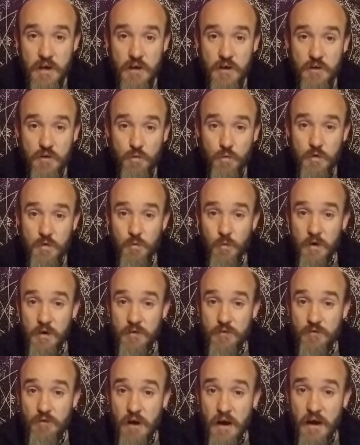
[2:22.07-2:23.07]
You wouldn't want
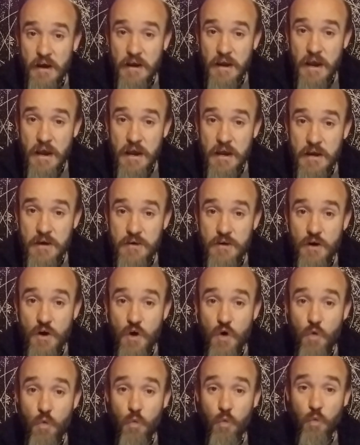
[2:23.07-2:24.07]
to try and
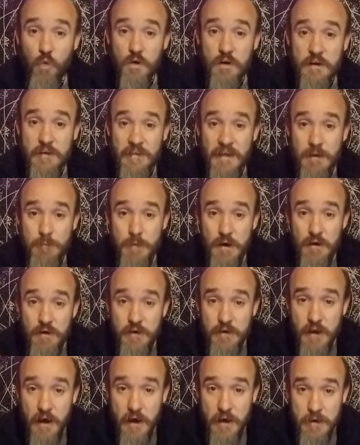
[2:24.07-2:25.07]
work in that
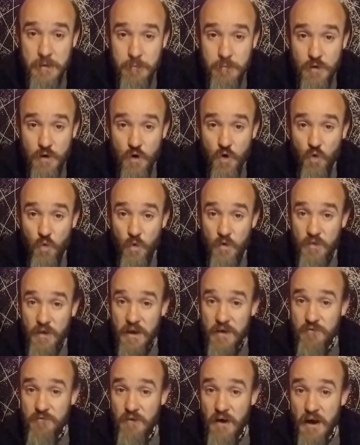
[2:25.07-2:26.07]
paradigm with
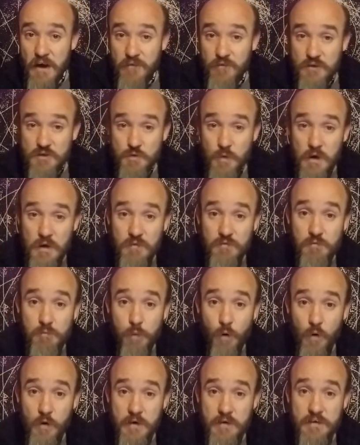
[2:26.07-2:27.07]
a 5 or
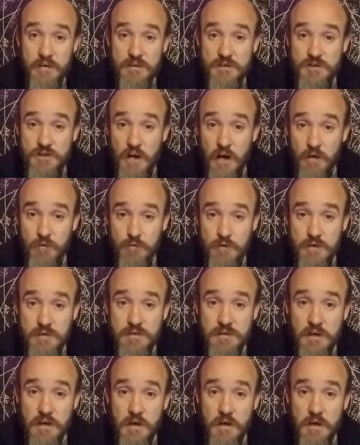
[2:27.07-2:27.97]
12-point chakra